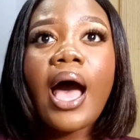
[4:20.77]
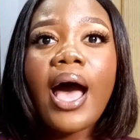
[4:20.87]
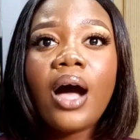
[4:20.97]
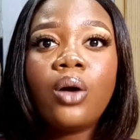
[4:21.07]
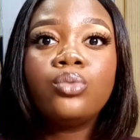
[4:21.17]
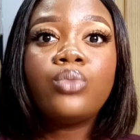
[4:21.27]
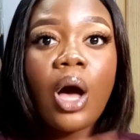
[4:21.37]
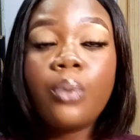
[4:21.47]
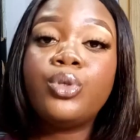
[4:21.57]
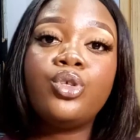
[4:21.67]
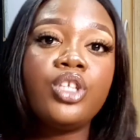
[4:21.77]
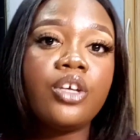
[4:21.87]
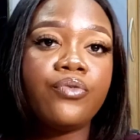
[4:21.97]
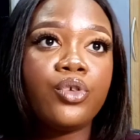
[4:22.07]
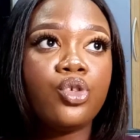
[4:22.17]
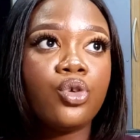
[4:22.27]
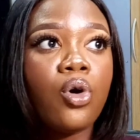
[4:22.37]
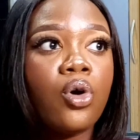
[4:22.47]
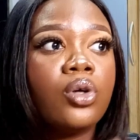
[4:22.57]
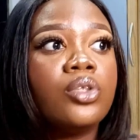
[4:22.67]
I'll be doing a
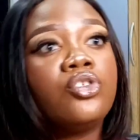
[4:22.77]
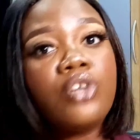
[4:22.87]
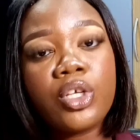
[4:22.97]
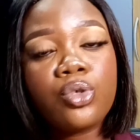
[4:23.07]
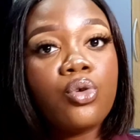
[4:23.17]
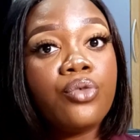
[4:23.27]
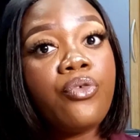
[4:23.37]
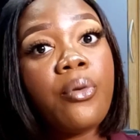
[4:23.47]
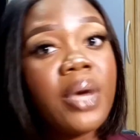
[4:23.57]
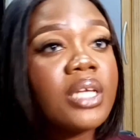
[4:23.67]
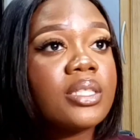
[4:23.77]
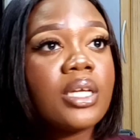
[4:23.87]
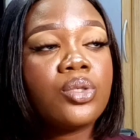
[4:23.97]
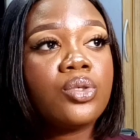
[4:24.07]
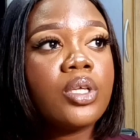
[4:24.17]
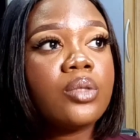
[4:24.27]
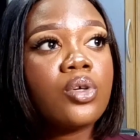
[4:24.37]
video on dress code for master students,